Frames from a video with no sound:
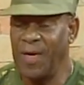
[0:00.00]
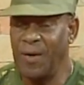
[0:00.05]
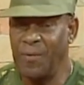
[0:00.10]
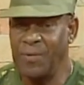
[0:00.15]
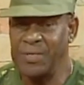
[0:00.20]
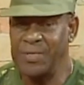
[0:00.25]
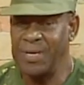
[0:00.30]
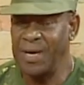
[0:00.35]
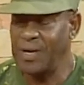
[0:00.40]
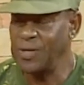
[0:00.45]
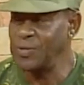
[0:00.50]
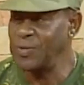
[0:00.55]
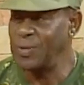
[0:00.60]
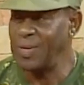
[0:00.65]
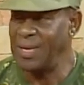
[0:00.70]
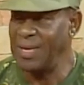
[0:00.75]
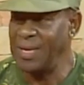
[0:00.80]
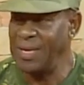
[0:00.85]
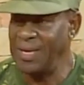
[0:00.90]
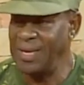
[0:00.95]
I was
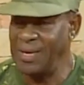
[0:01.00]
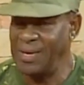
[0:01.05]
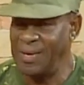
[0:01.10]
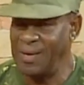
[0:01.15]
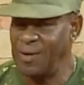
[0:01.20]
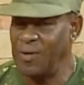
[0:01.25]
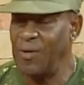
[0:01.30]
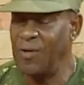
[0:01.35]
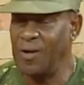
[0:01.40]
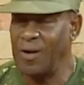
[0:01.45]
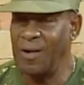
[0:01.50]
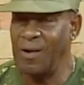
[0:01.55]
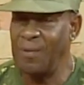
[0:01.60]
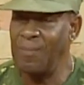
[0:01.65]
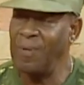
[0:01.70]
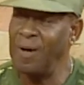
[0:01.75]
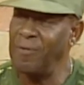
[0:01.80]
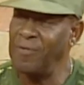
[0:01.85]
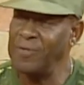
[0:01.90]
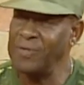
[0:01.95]
actually the
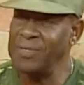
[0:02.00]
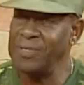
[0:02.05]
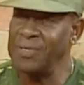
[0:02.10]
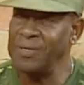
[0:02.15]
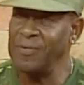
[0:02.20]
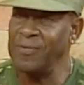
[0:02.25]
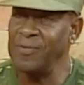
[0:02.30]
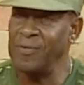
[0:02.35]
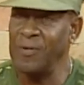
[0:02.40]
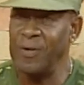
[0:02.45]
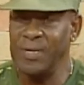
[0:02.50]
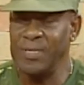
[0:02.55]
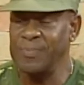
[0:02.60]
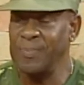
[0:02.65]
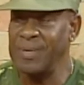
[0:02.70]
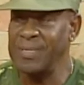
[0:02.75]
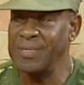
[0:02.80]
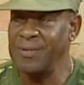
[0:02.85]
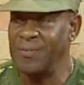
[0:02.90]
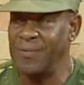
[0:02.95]
curriculum officer for
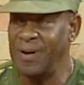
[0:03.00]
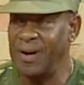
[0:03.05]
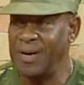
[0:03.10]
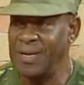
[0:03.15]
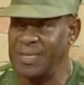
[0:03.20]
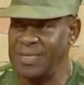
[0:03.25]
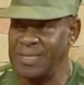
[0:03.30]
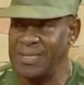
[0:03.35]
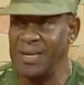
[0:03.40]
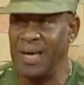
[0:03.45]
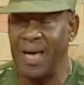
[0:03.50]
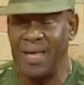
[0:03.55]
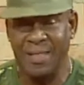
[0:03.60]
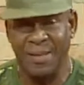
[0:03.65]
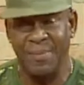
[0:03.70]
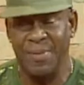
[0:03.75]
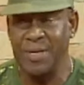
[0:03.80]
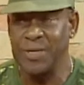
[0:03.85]
expressive arts mm -hmm. at the mm-hmm.